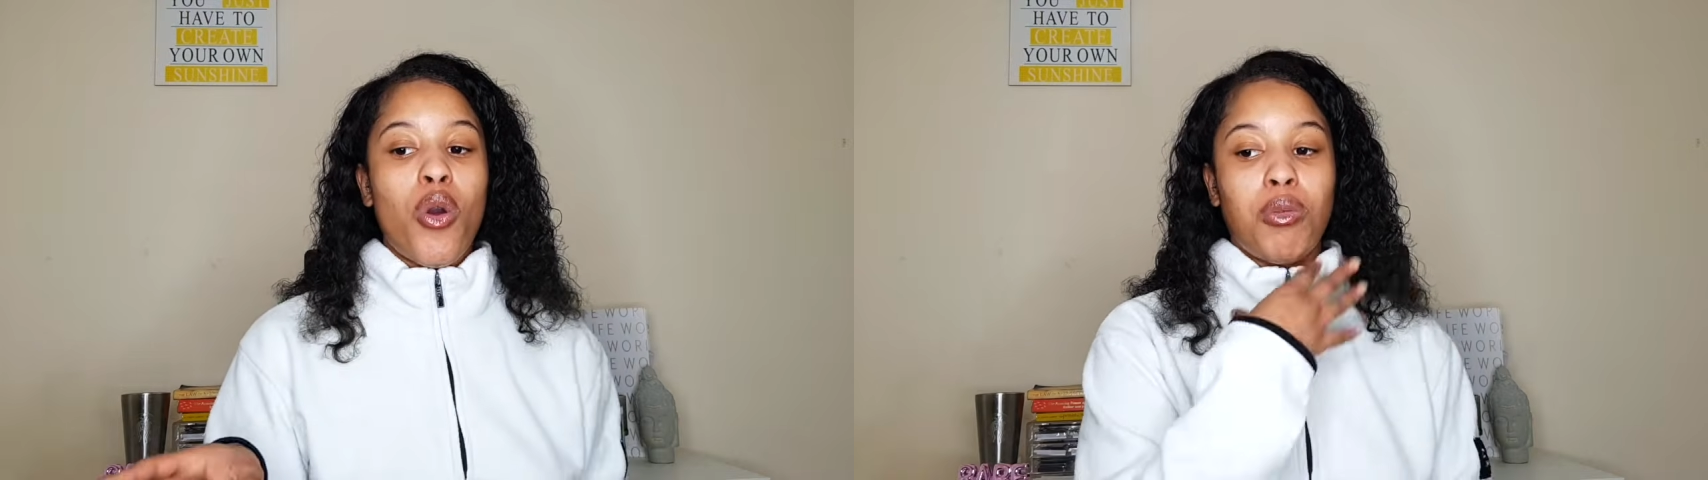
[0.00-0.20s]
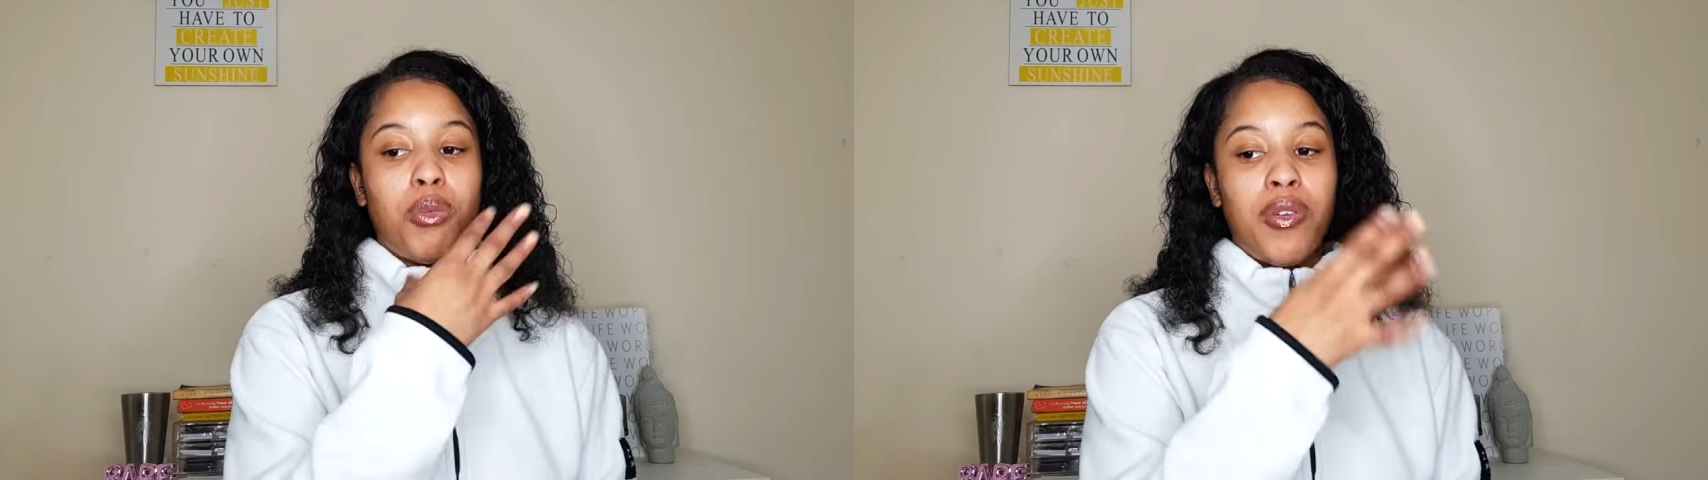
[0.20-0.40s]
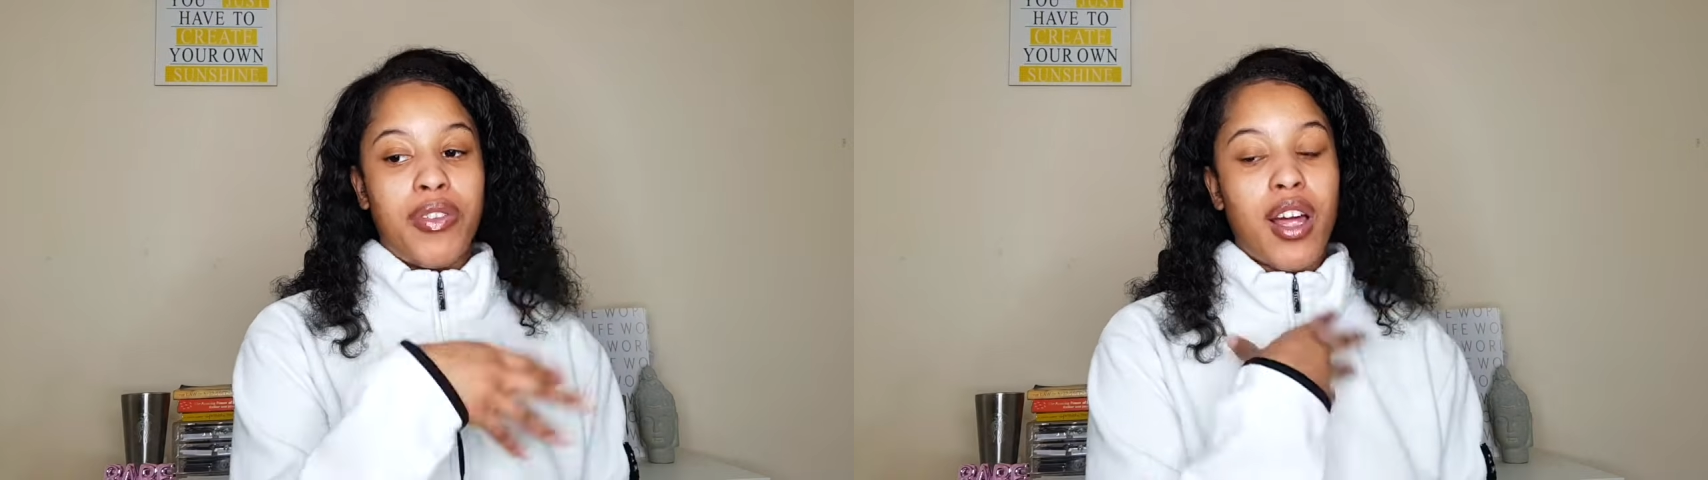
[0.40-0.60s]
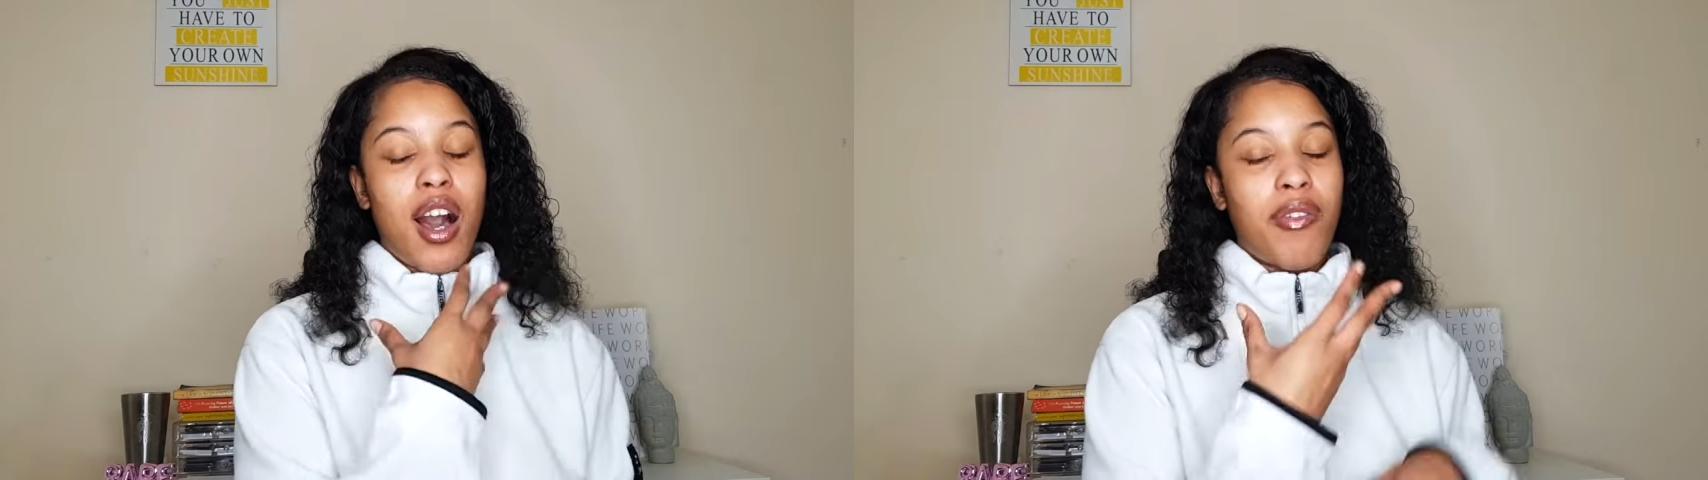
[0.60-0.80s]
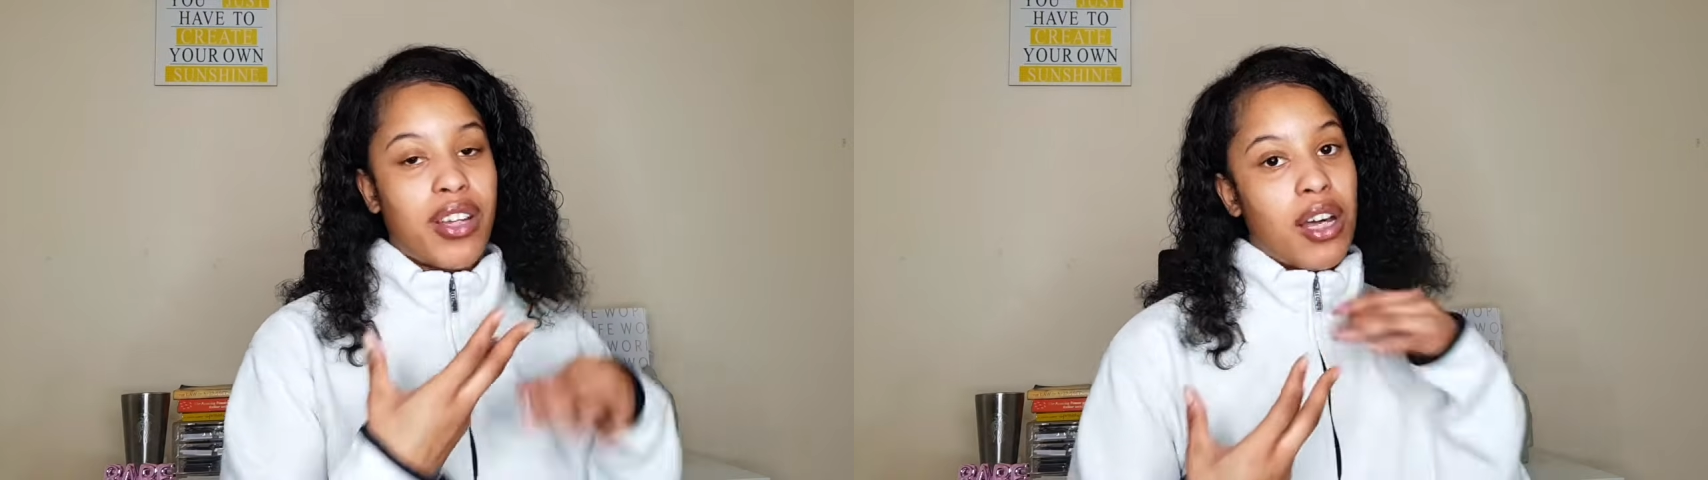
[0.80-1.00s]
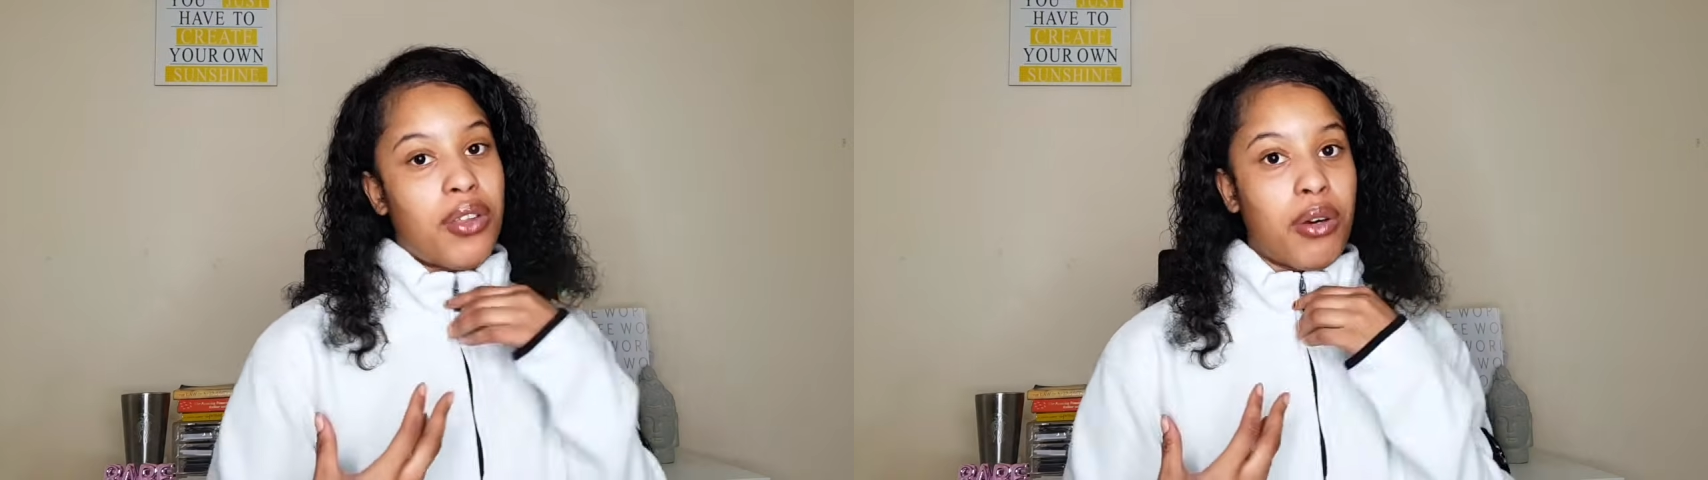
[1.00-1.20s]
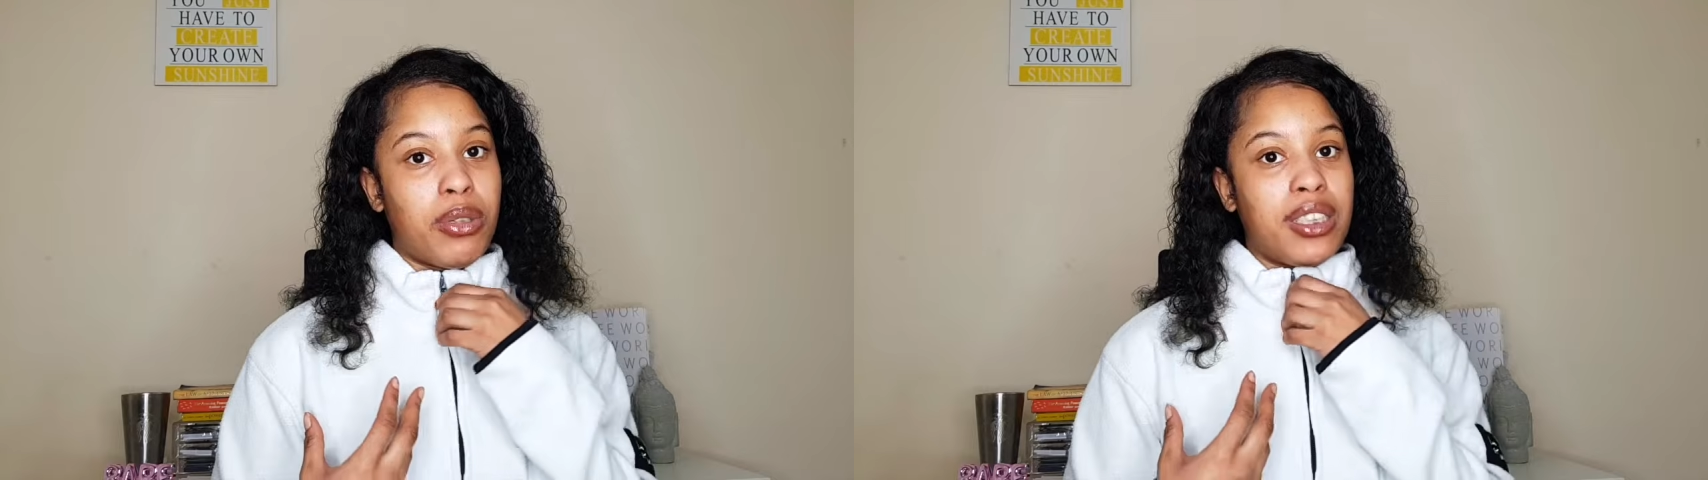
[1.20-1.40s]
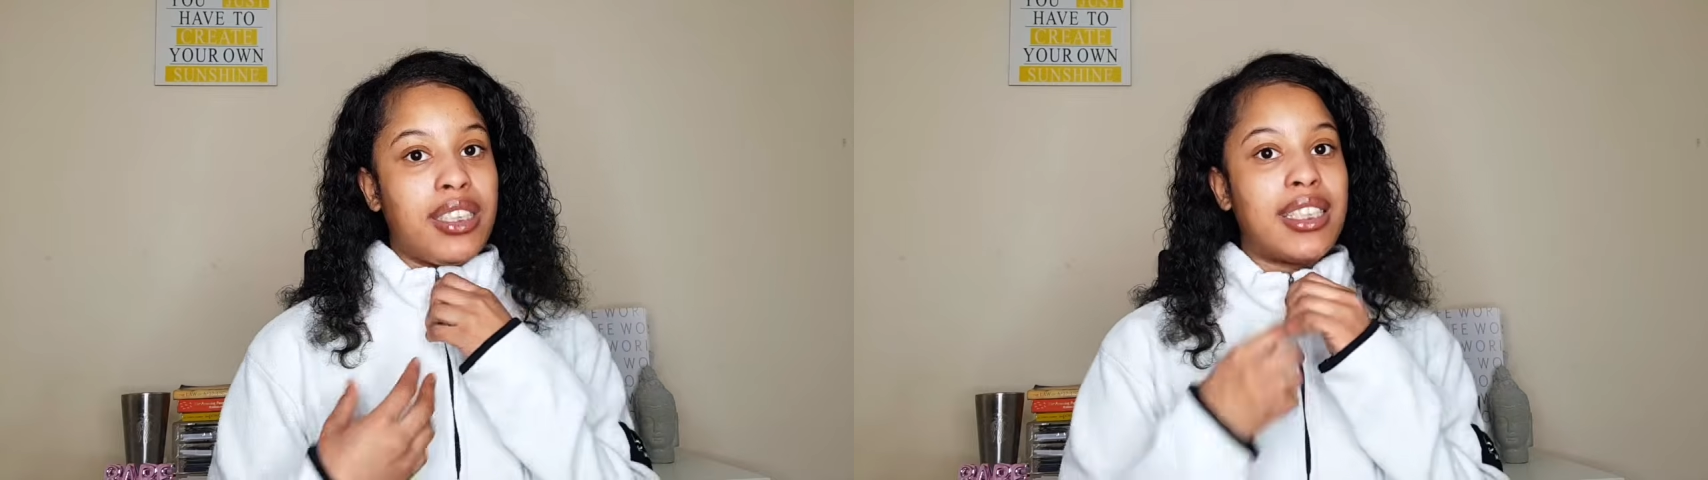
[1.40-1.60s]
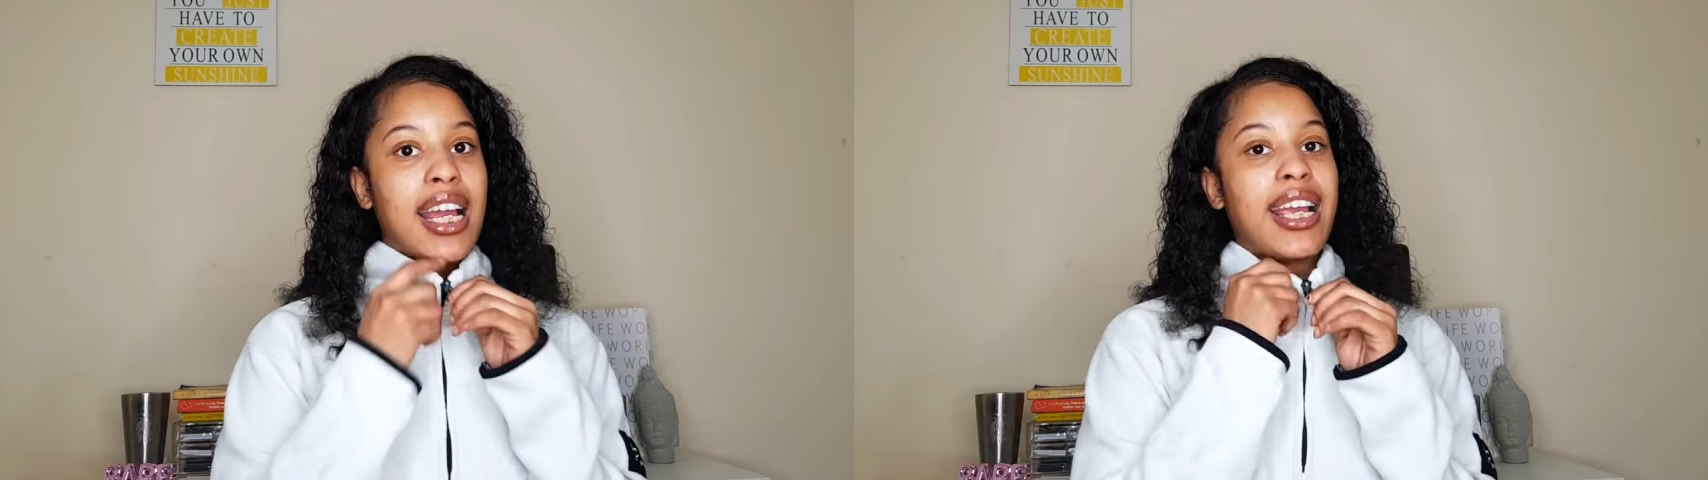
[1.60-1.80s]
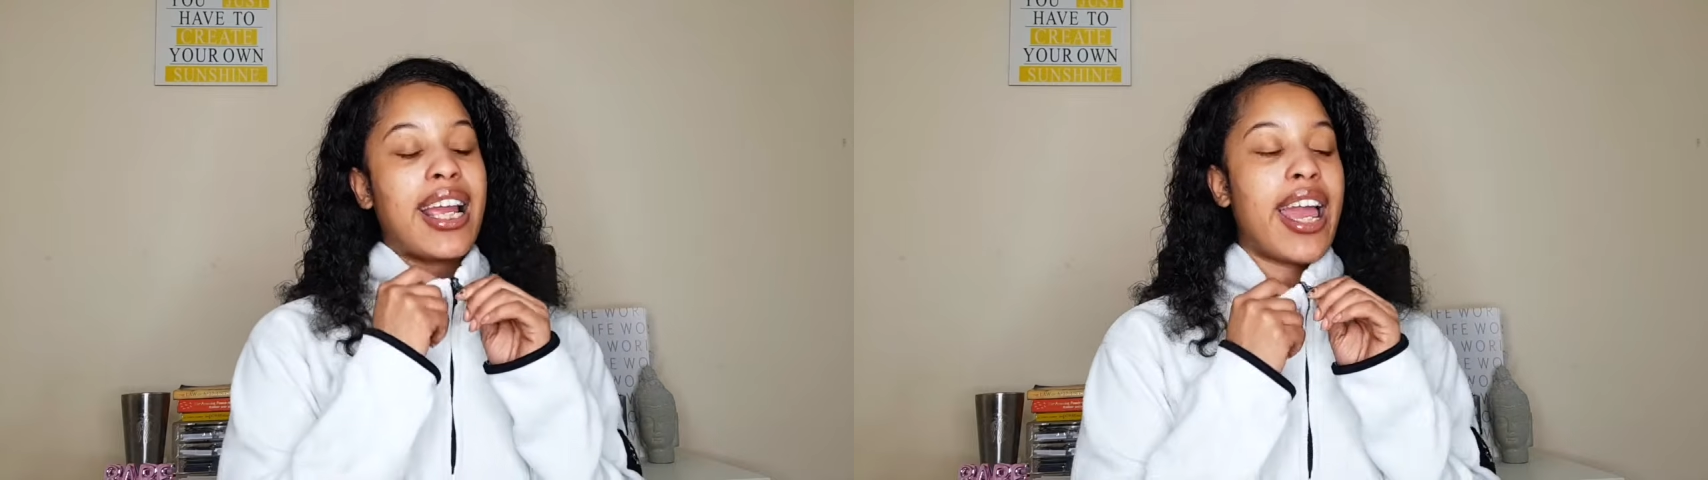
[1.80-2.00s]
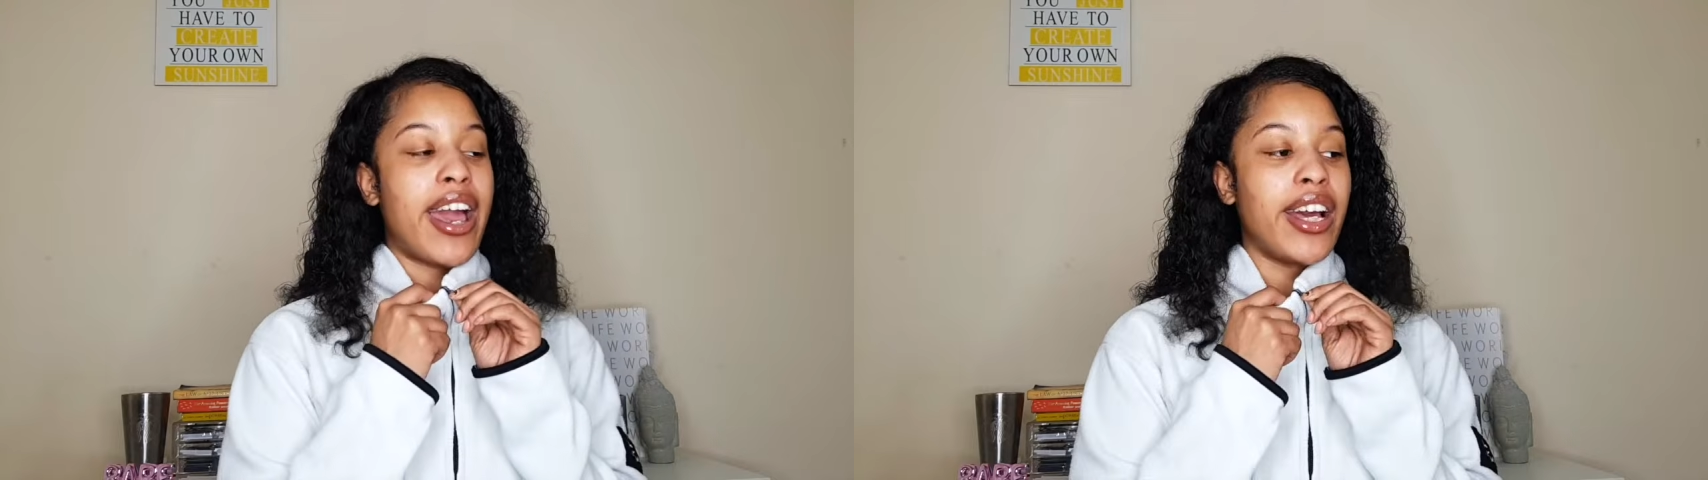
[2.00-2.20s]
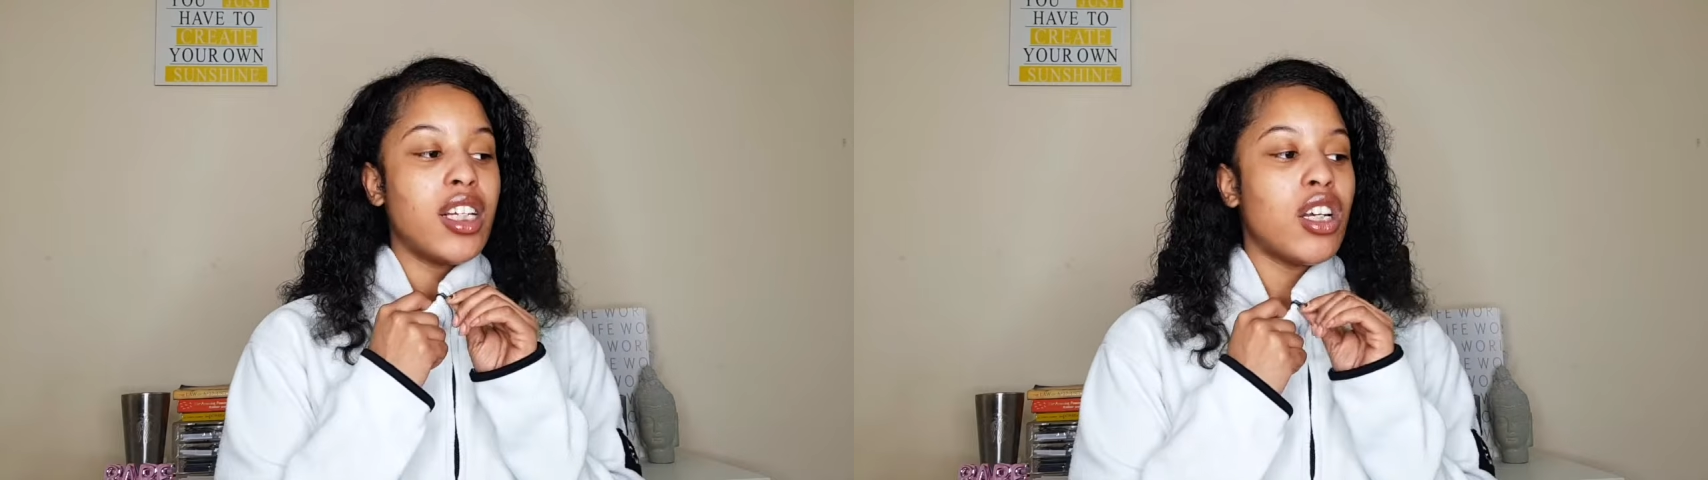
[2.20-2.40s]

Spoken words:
with the other girl that was staying here.